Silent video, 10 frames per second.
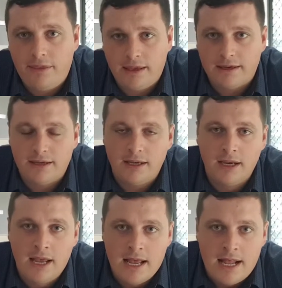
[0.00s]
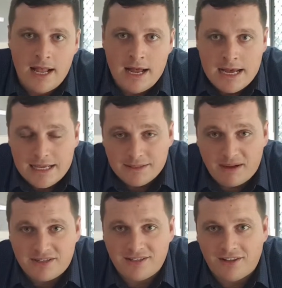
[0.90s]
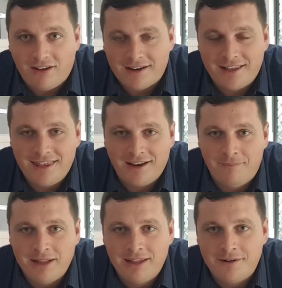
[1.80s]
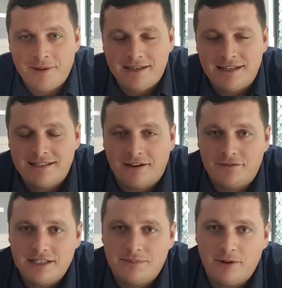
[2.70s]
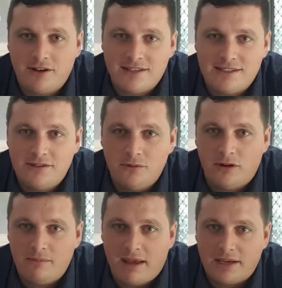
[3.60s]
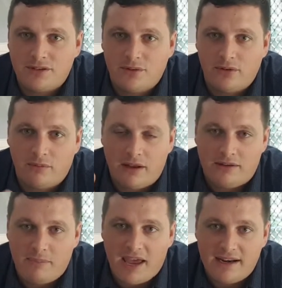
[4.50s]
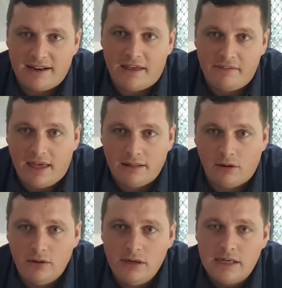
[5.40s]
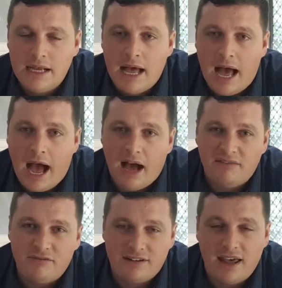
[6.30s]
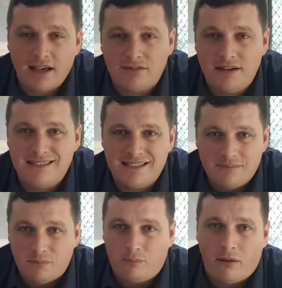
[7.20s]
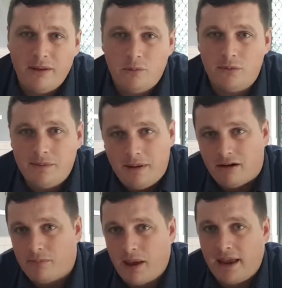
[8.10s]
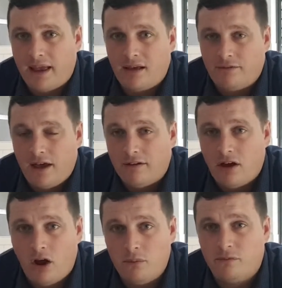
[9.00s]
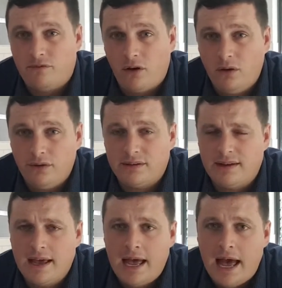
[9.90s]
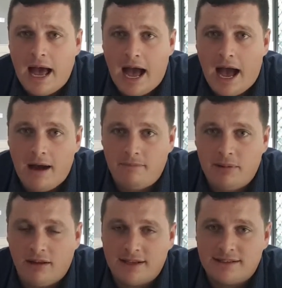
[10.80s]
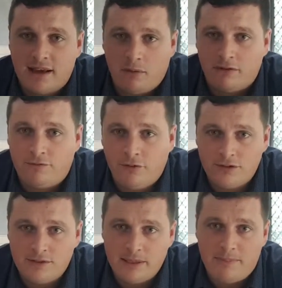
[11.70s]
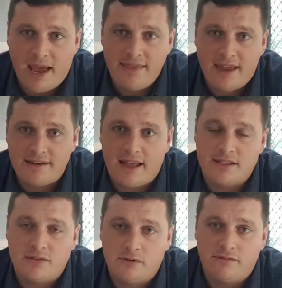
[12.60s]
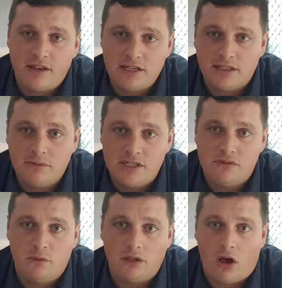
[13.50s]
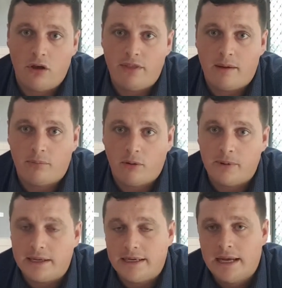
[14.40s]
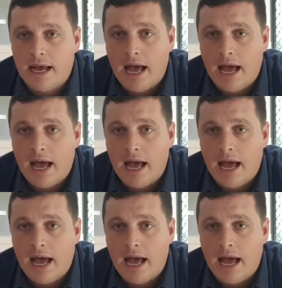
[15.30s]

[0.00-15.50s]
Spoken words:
think, as much as I'd like to think I'm a little bit self-disciplined, I still want to make sure that we're paying down that loan. For tax reasons, it probably would be better paying our home first. But like I say, I want to forcibly pay that down, so eventually we will own that property